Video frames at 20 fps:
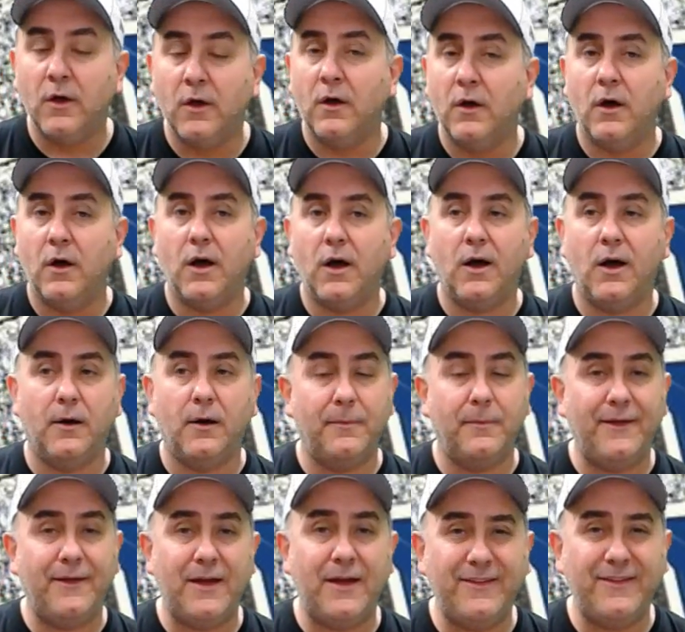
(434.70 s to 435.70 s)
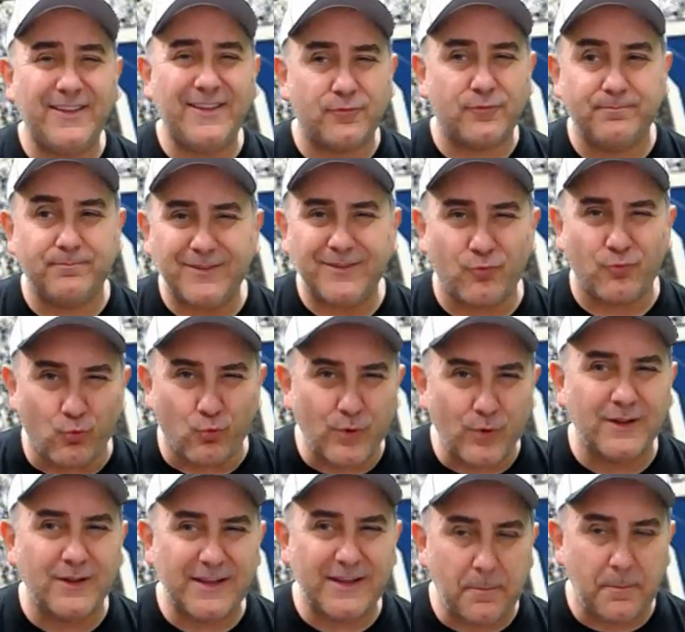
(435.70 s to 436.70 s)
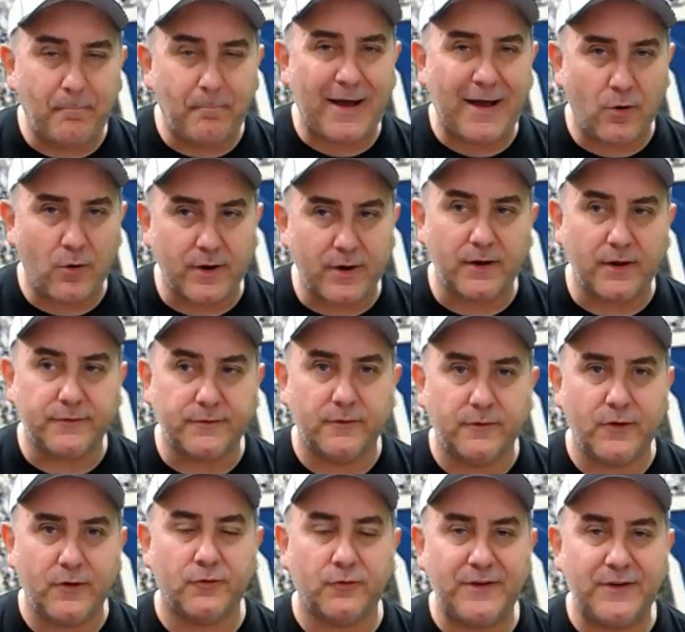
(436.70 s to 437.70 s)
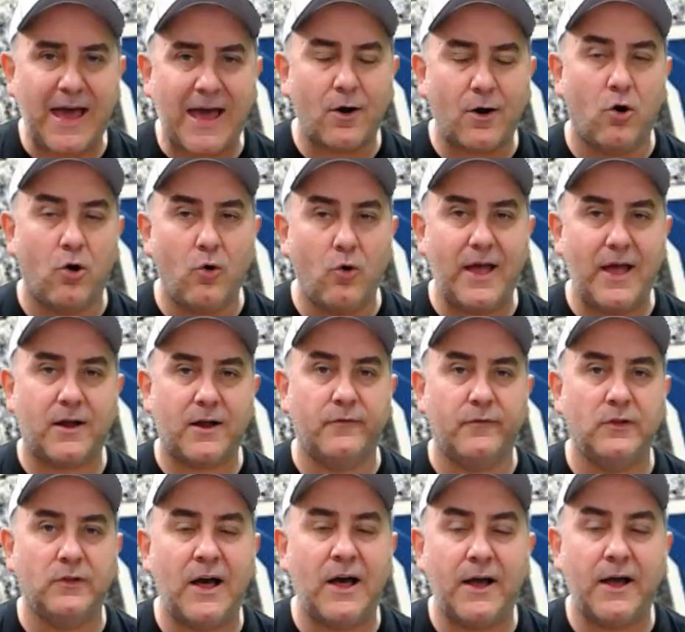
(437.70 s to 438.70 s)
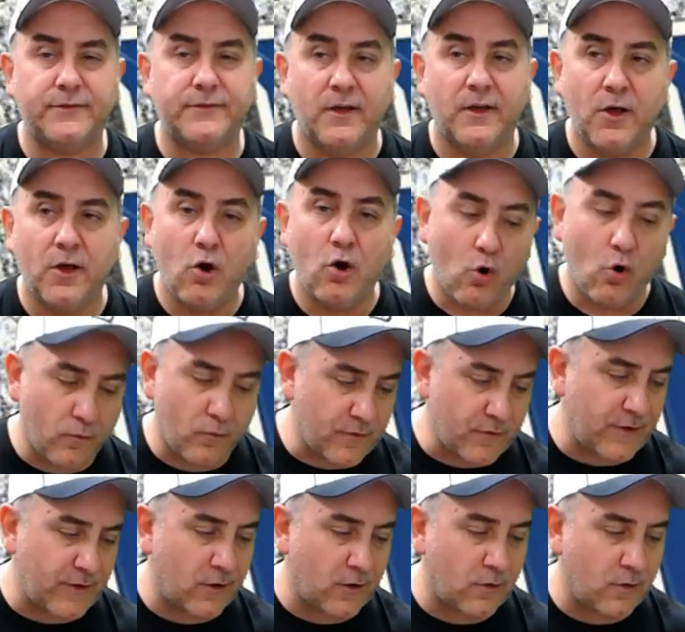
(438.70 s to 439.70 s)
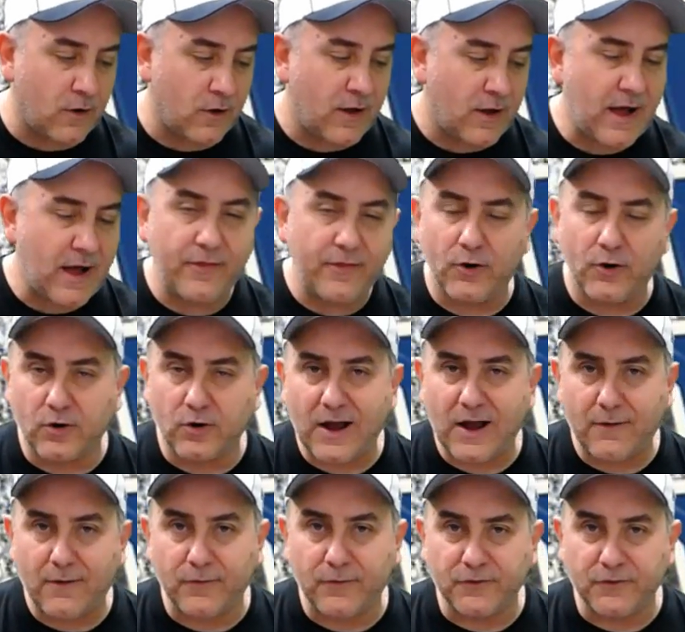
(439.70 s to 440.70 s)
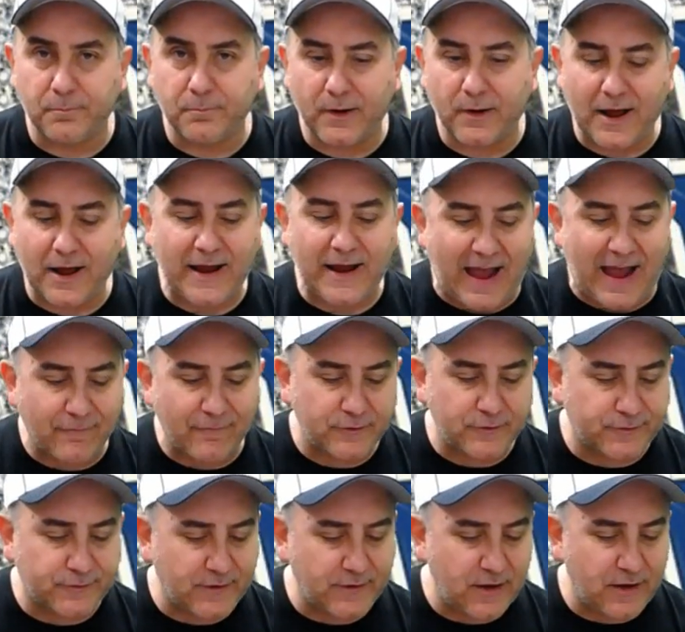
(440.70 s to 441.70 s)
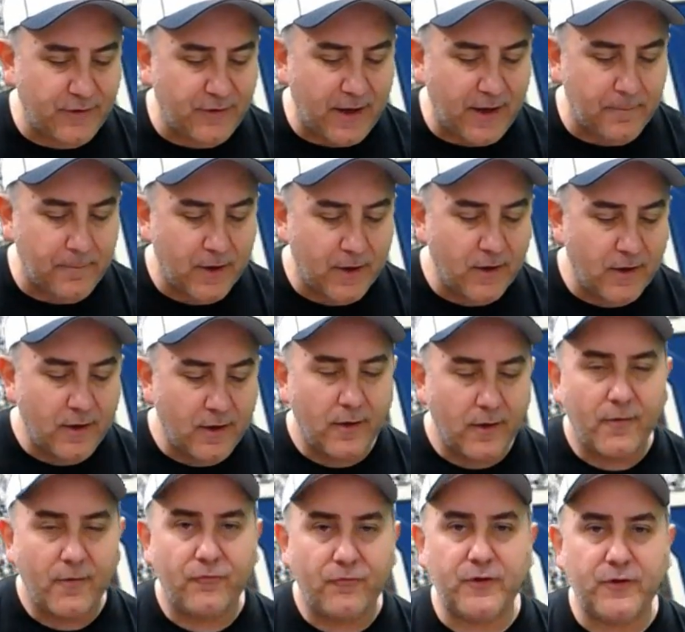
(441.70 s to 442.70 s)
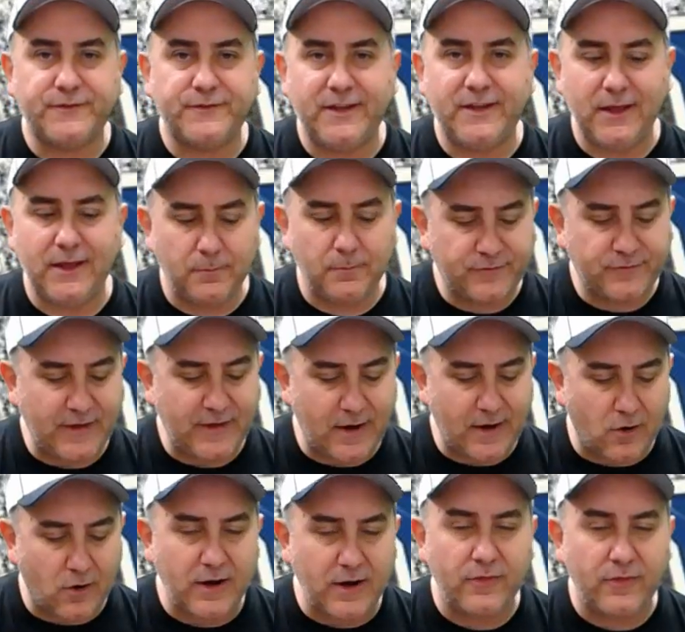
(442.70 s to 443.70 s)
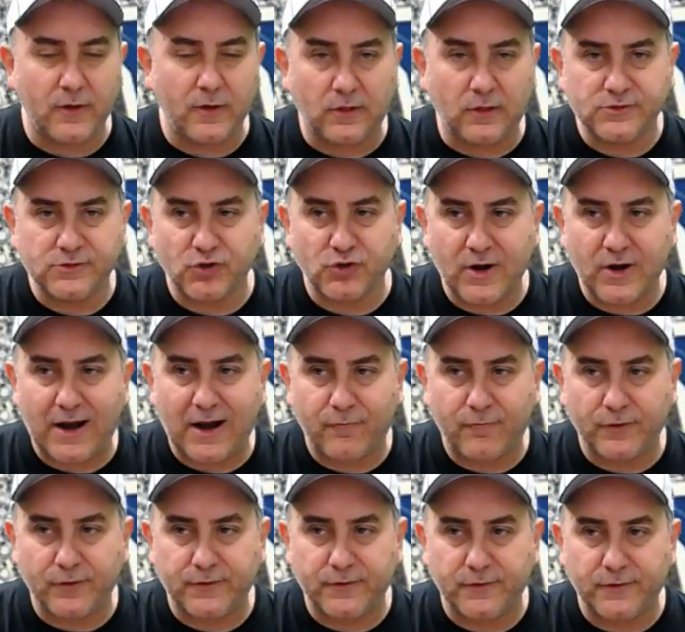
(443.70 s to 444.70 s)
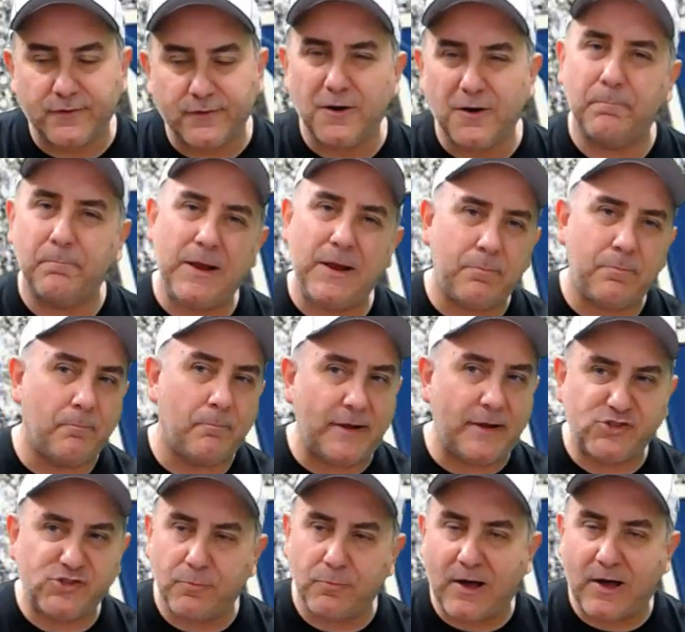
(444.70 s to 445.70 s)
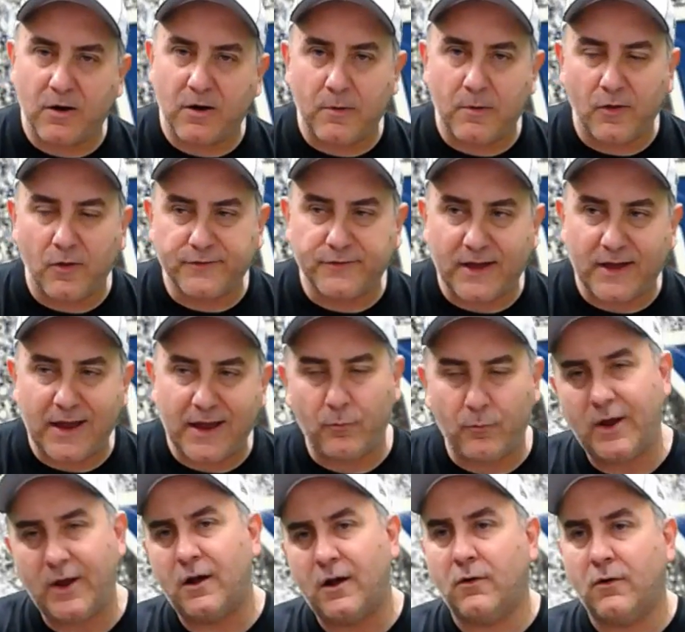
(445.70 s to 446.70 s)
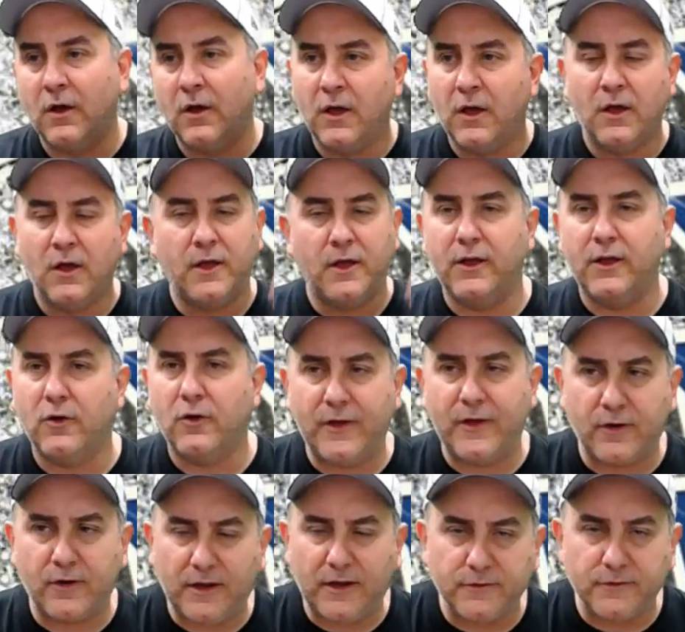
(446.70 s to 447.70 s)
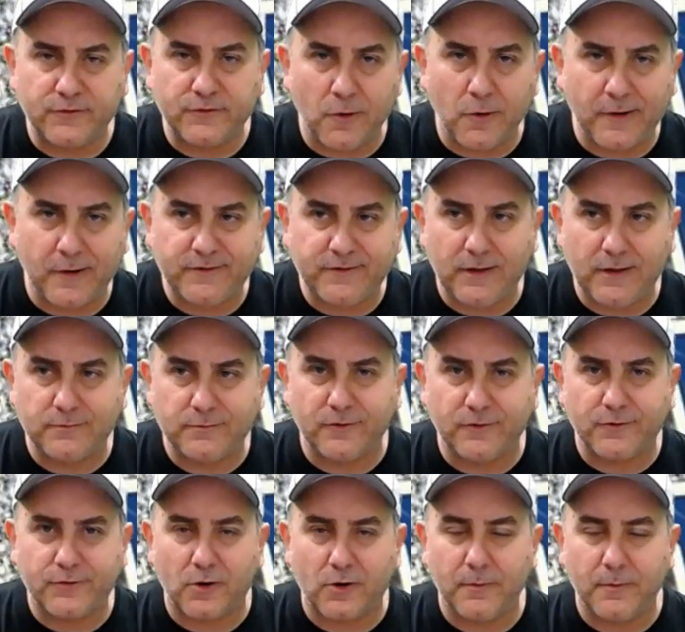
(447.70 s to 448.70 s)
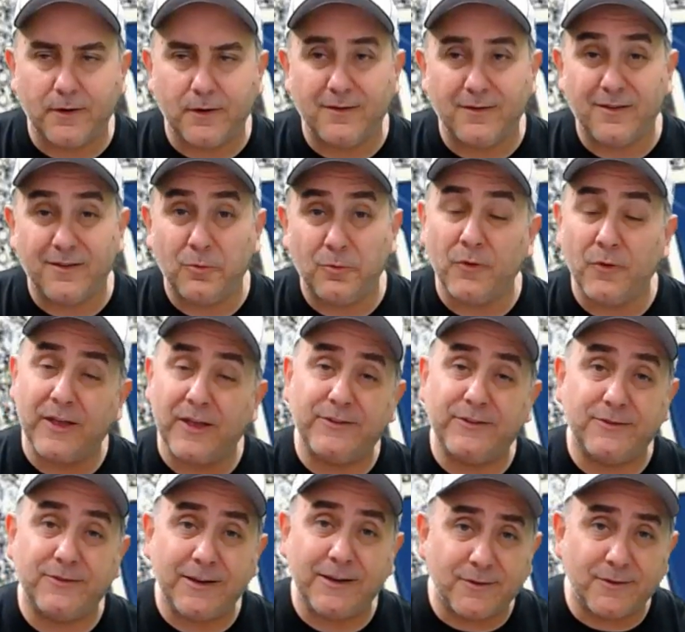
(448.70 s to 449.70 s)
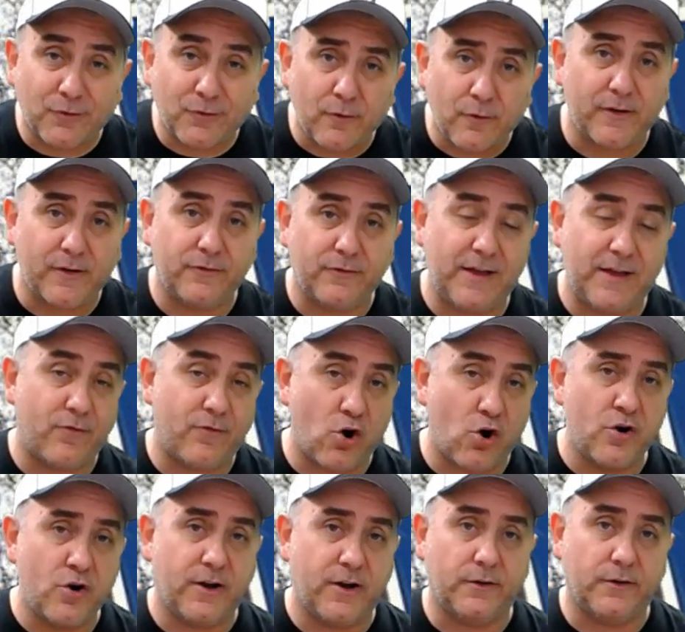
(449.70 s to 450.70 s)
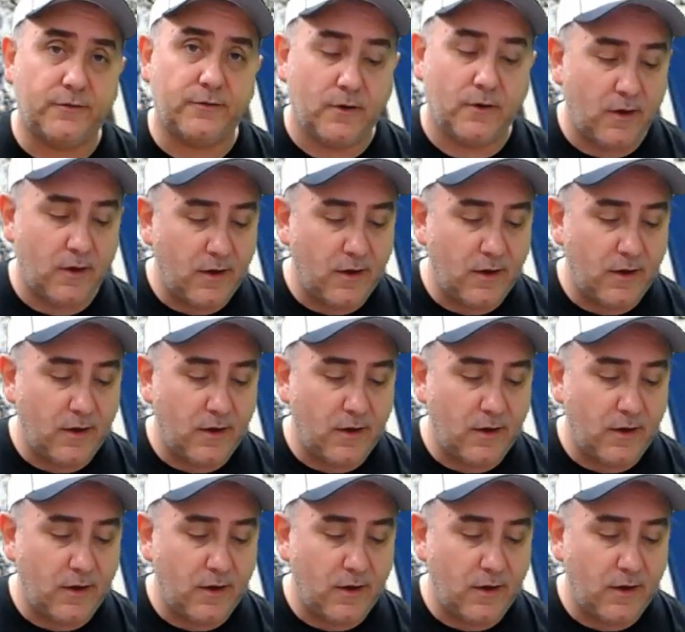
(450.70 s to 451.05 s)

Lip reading: and that's really about it. There's not a whole heck of a lot over there in their conference, but I have to say that the teams that are in the larger conferences, people bitch about them all the time. Well, they're getting so many teams in the tournament. Well, they deserve it. They've earned it.